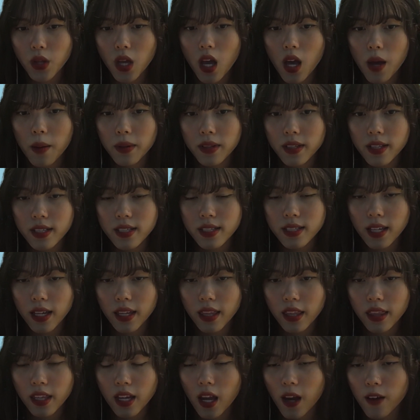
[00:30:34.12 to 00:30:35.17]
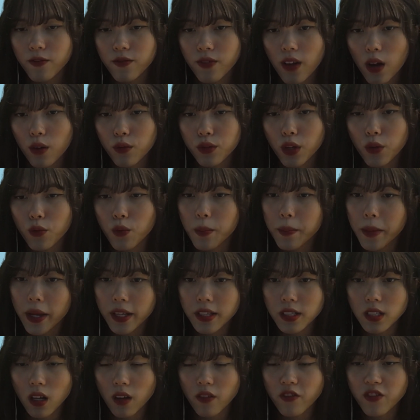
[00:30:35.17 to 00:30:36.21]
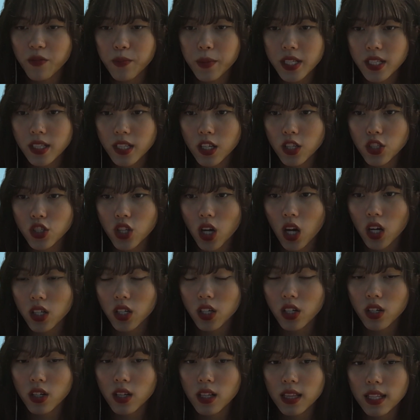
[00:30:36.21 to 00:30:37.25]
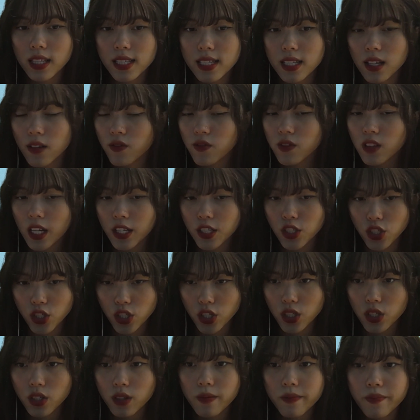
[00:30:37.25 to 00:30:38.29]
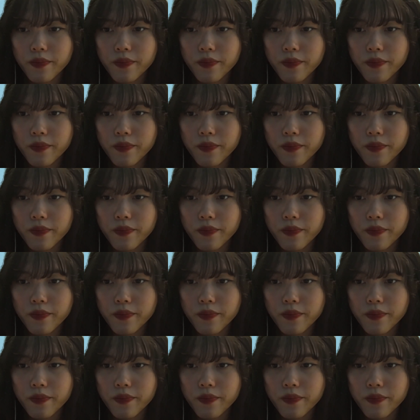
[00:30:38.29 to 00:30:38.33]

Police say that they have found the remains of missing jogger Eliza Fletcher.